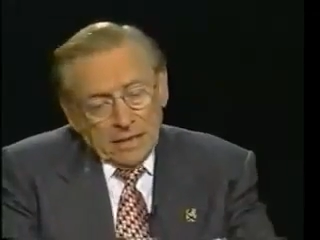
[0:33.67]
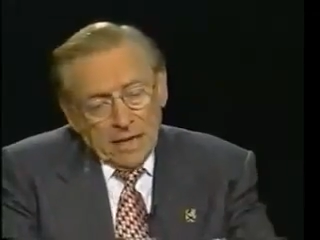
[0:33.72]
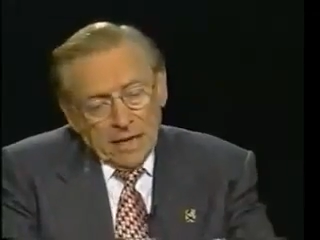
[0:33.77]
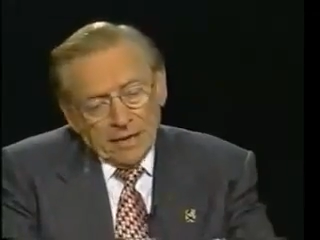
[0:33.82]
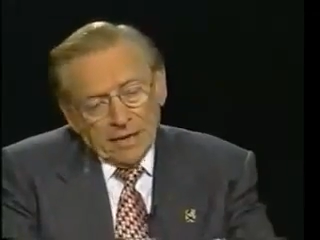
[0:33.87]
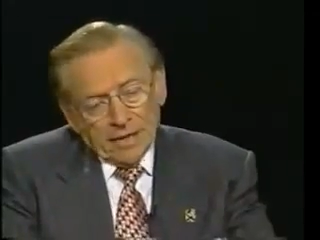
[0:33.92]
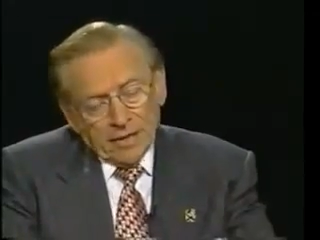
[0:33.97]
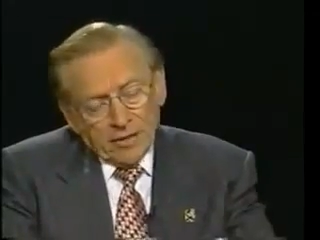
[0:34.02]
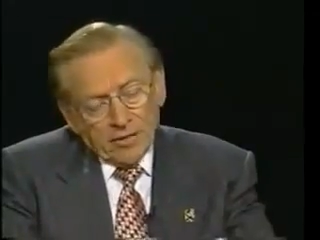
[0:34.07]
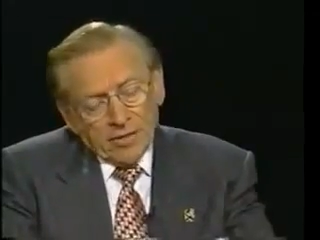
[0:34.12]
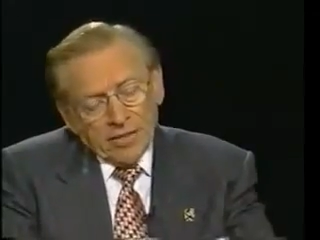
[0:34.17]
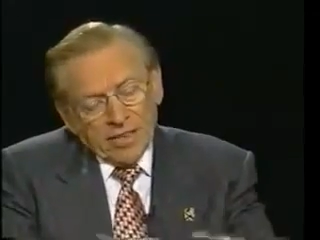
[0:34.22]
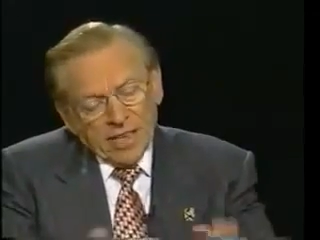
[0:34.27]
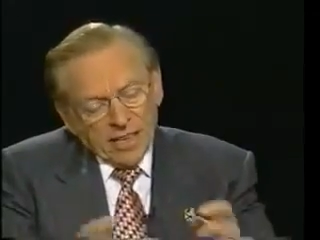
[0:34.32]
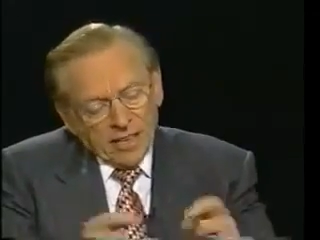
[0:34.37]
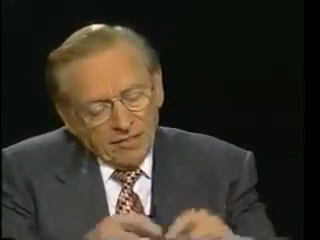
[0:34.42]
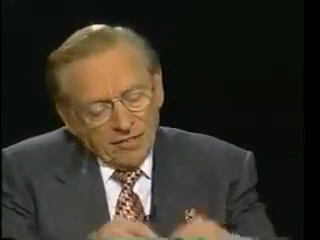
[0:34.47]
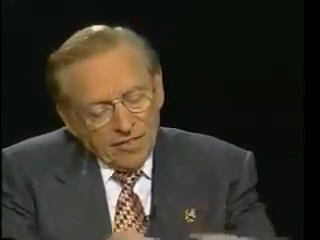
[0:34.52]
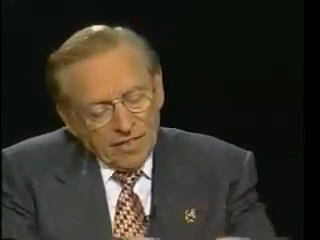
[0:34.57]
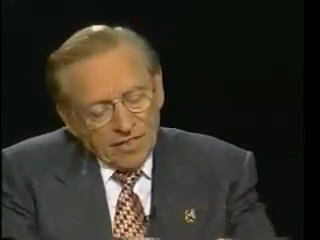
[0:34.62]
then going
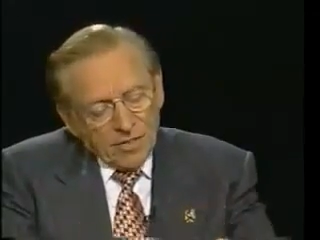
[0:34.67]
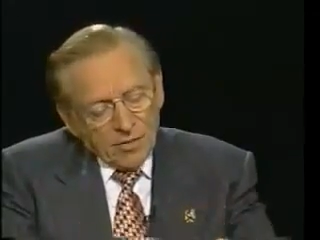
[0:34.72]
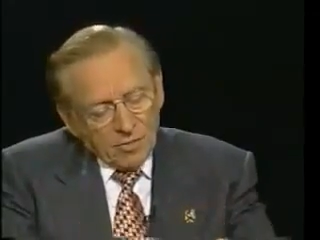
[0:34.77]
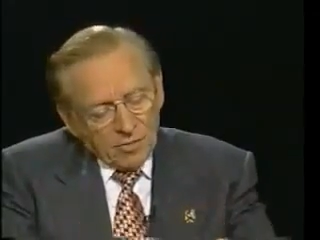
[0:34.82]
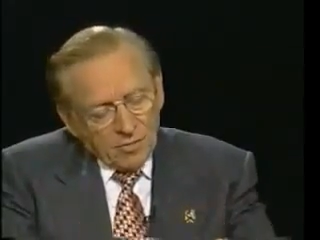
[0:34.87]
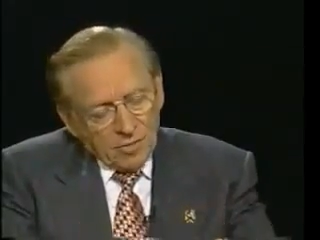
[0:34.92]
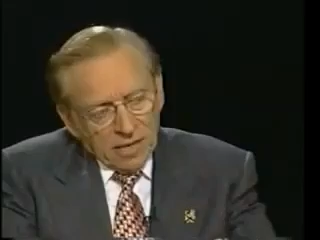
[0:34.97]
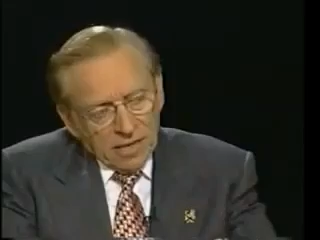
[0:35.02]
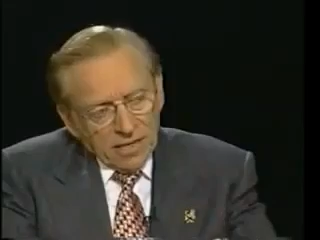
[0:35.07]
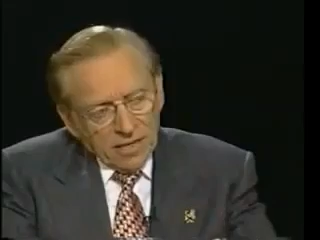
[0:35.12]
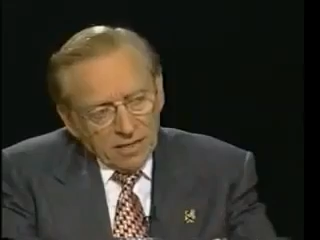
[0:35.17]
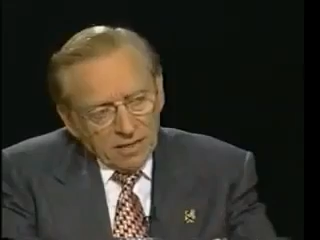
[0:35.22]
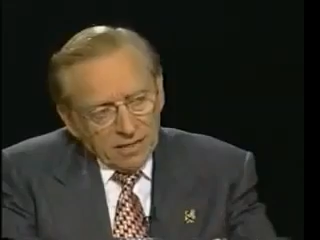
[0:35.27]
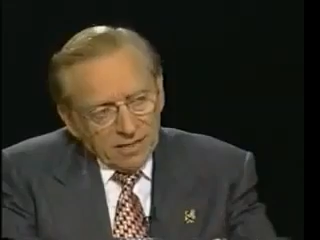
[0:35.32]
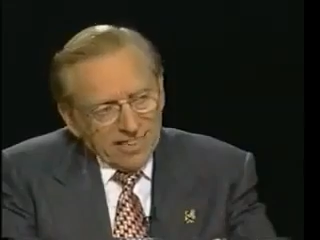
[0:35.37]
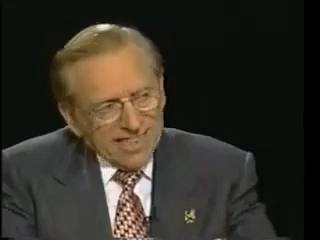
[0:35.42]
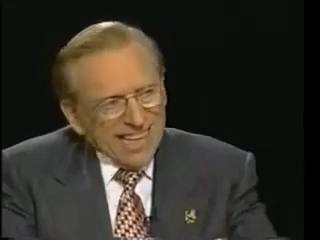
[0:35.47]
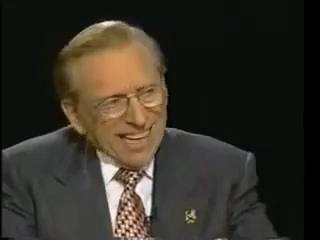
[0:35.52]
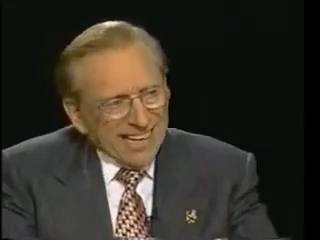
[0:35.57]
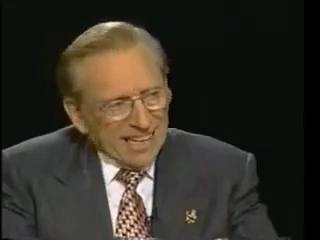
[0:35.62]
down to visit with my
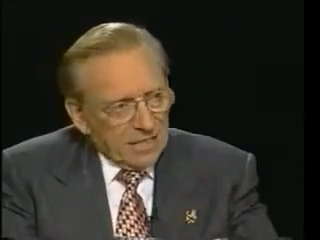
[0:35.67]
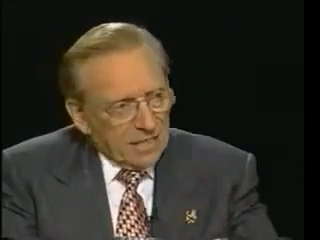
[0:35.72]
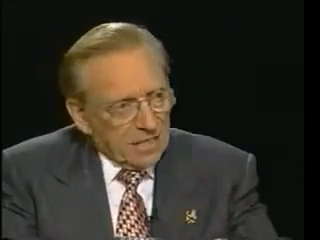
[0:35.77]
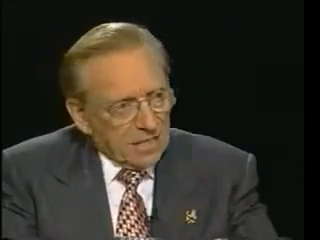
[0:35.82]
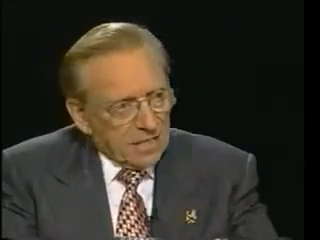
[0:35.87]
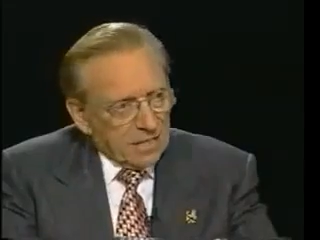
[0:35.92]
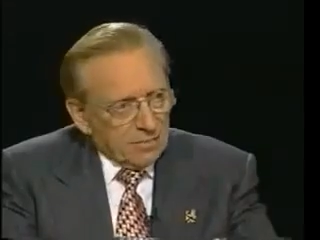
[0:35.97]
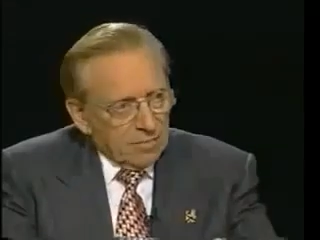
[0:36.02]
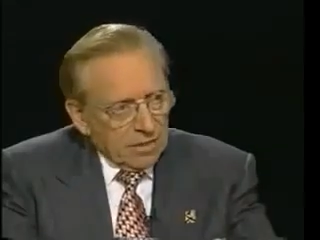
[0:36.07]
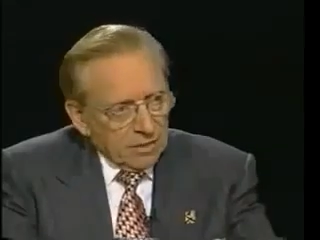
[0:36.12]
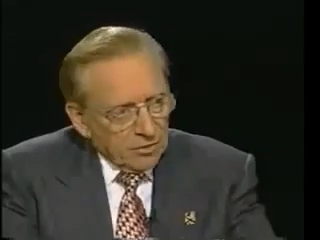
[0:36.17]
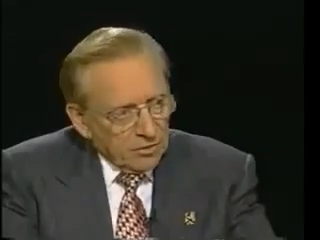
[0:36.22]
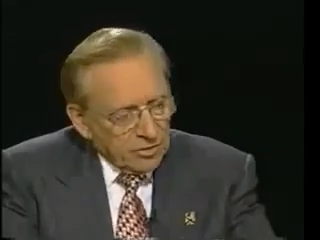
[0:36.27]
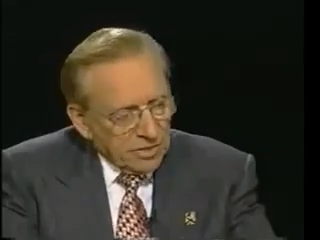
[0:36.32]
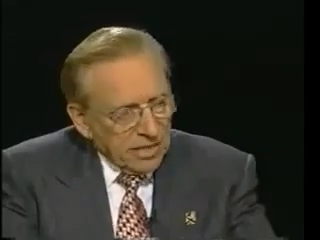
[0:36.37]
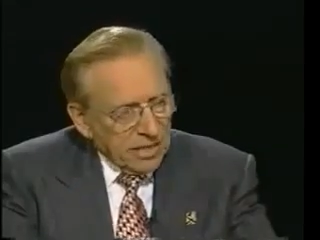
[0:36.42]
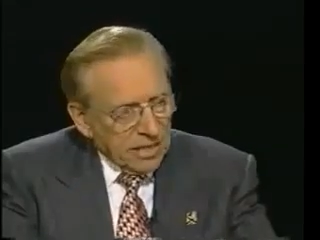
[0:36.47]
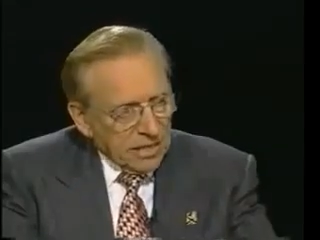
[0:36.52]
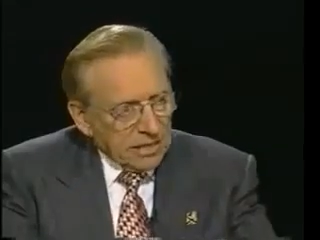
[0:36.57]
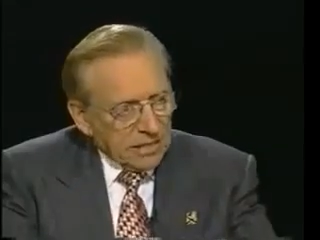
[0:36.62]
tenants, my new
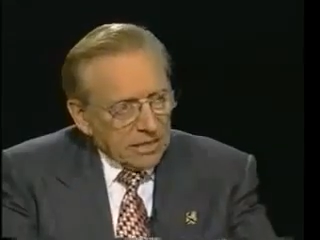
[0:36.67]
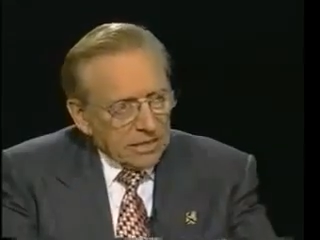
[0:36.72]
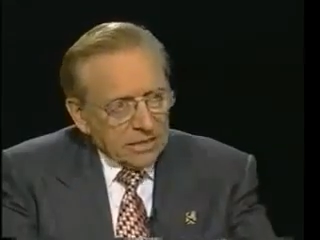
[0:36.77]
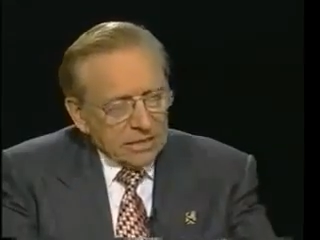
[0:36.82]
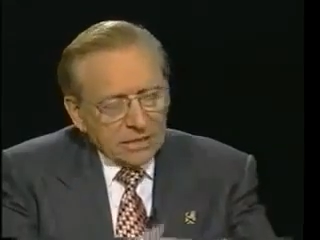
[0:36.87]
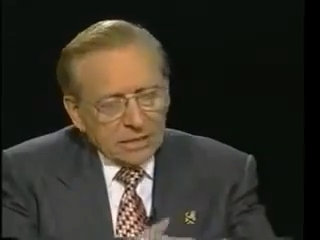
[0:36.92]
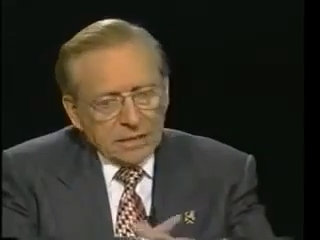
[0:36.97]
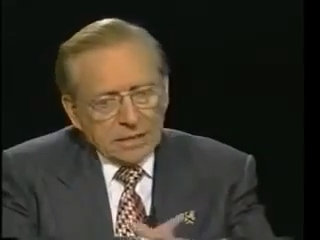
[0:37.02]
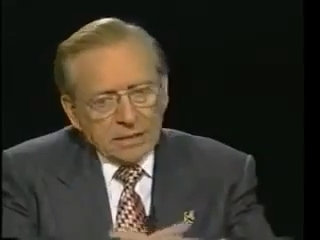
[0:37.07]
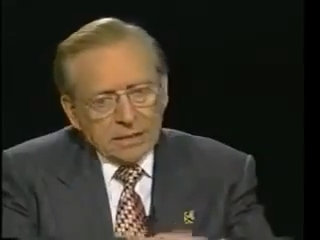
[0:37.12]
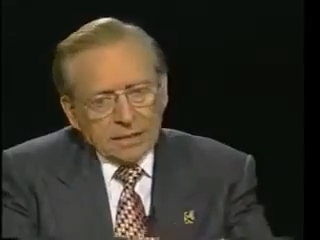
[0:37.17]
tenants,